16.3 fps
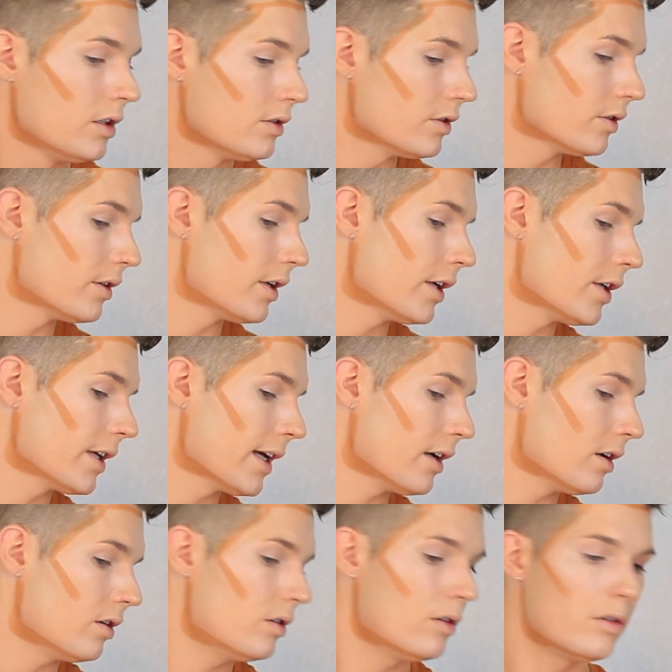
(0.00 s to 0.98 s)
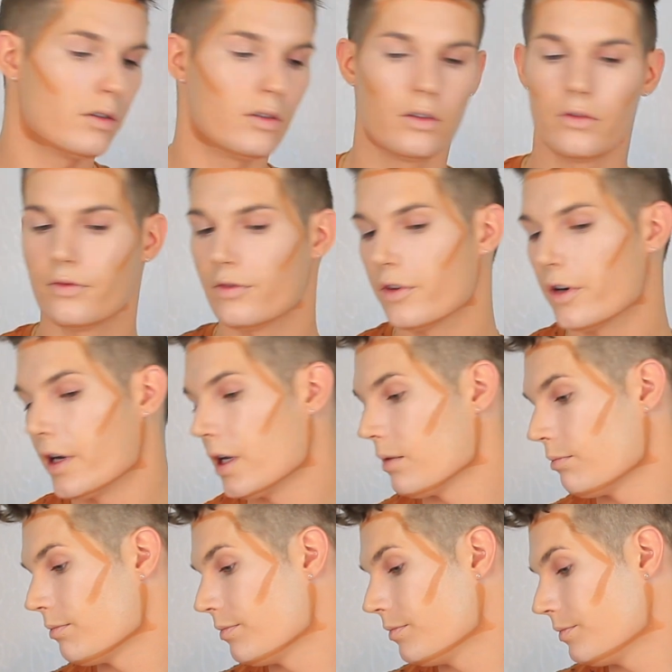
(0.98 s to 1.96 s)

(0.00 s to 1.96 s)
So now you got a whole frame.